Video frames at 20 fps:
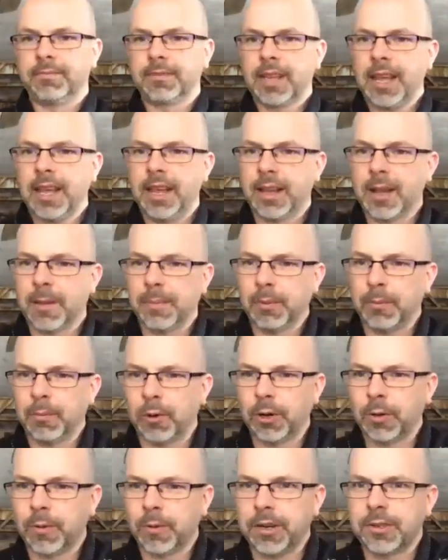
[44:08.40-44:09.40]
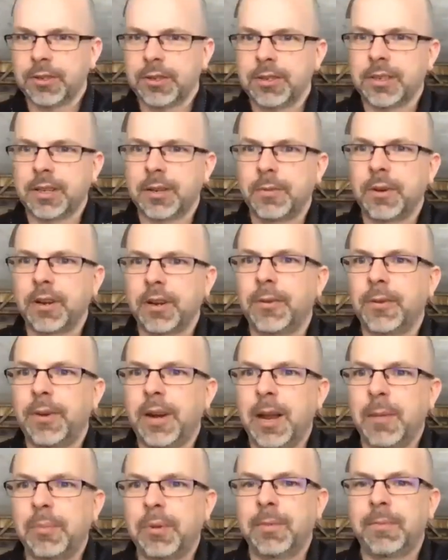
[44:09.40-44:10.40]
Okay, a couple more questions, then we're going to
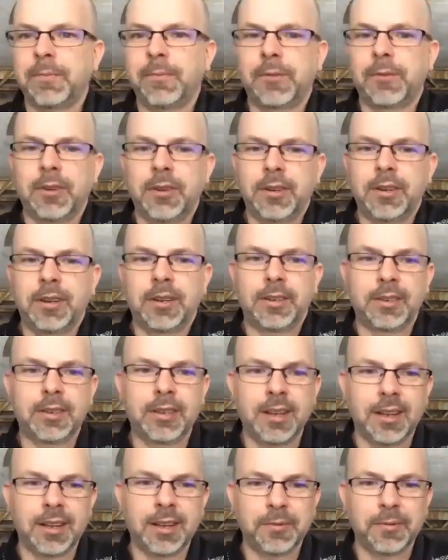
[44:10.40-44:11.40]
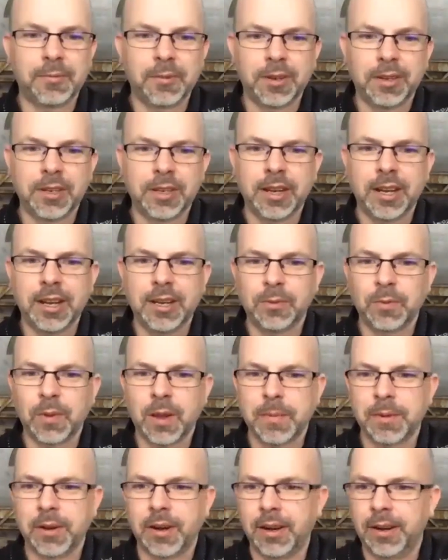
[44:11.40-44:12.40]
wrap up for uh, for today's
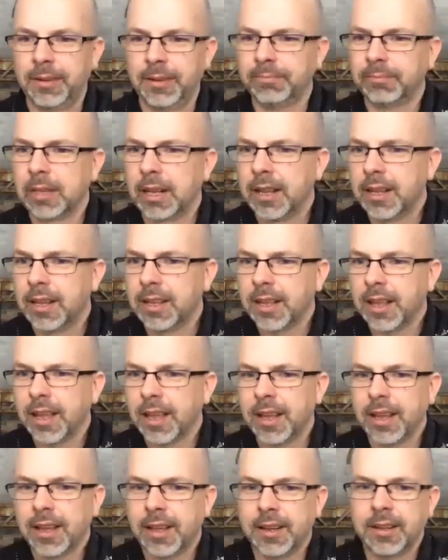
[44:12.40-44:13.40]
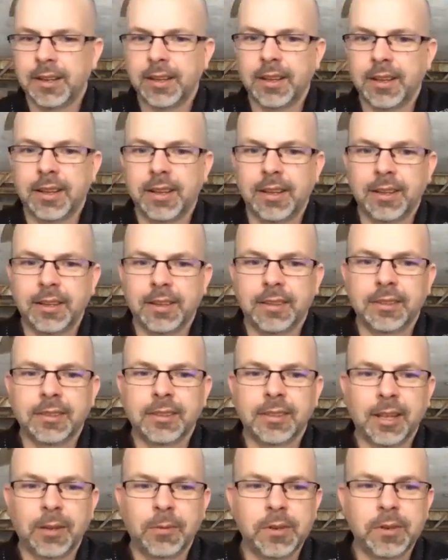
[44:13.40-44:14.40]
webinar. And uh,
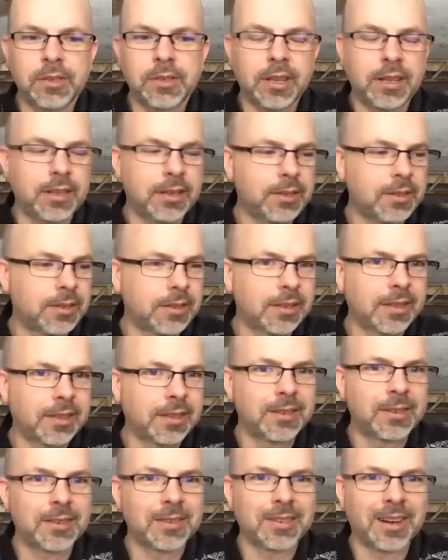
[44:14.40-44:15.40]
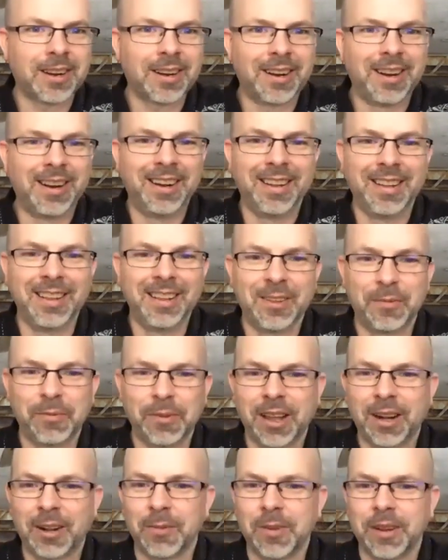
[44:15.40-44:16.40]
like we said, this is our
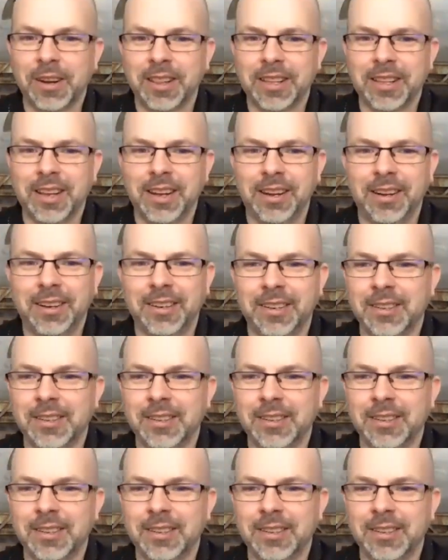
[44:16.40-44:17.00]
final one of the year.